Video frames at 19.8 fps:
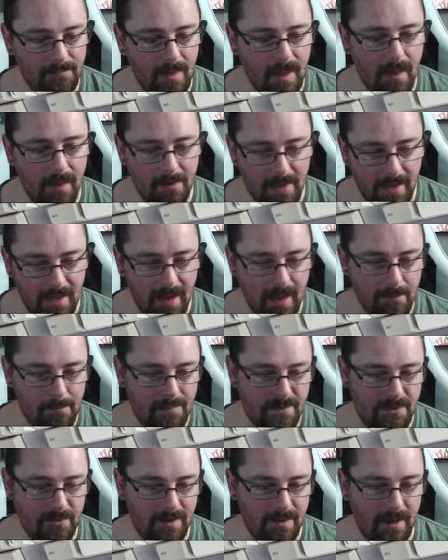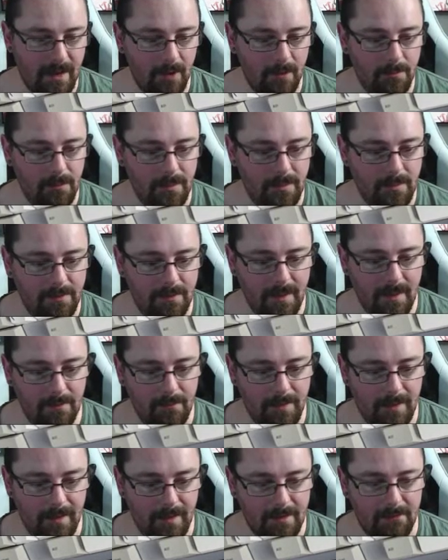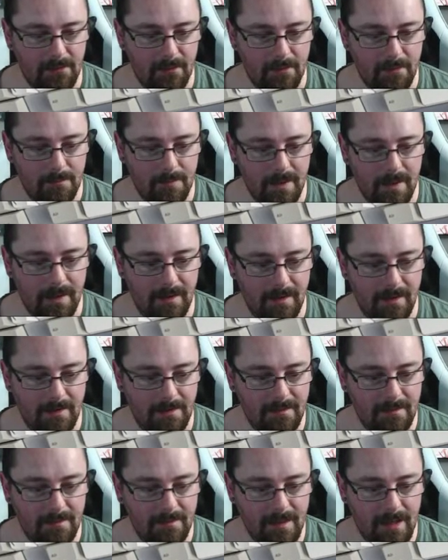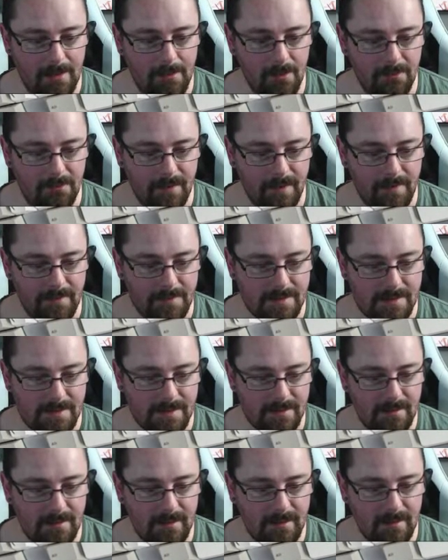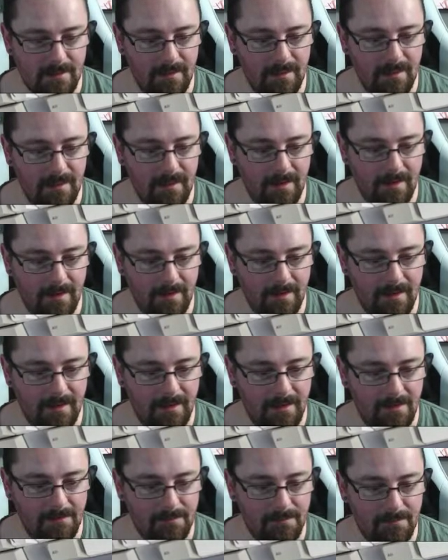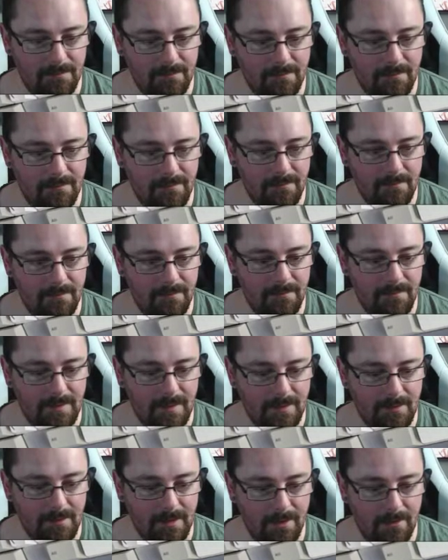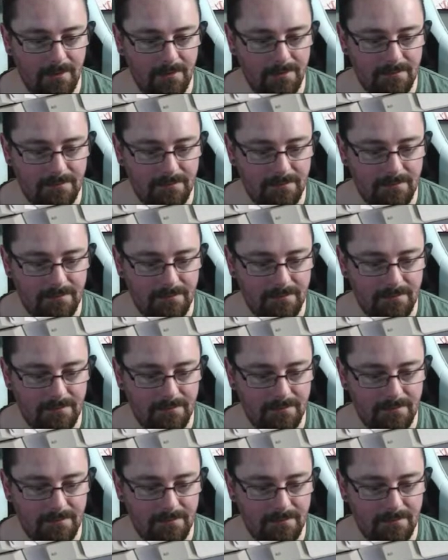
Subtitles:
Oh, there, Amber's trying to help with a link from Keyboard Fans. There we go.